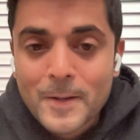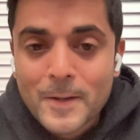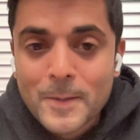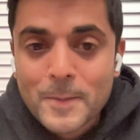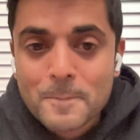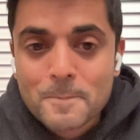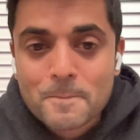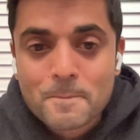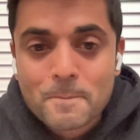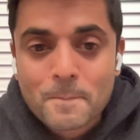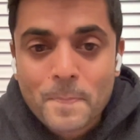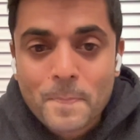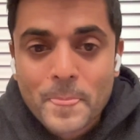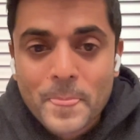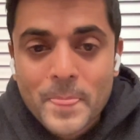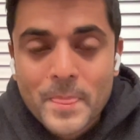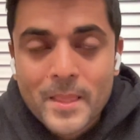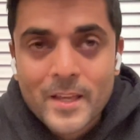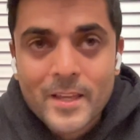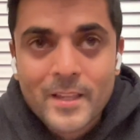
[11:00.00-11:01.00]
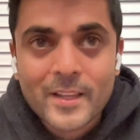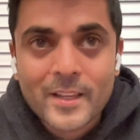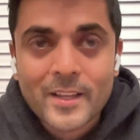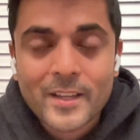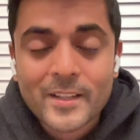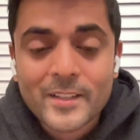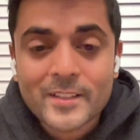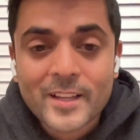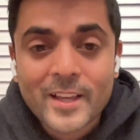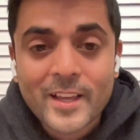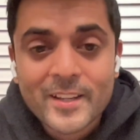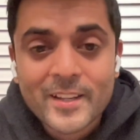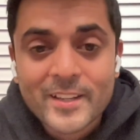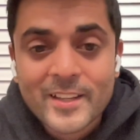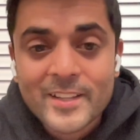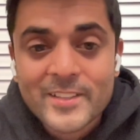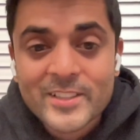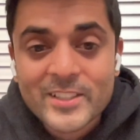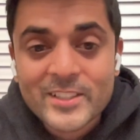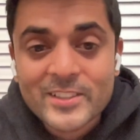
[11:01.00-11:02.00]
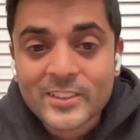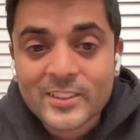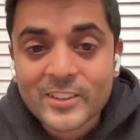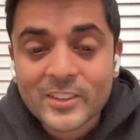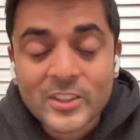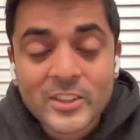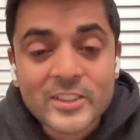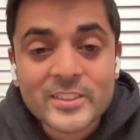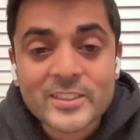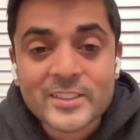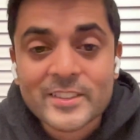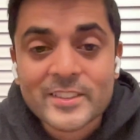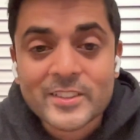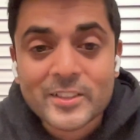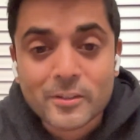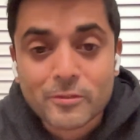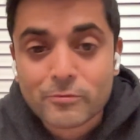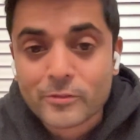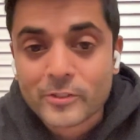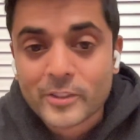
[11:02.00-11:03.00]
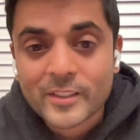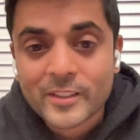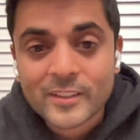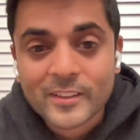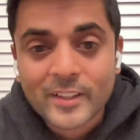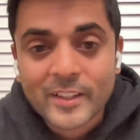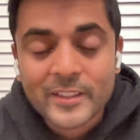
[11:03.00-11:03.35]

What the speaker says: Um and it just looks different.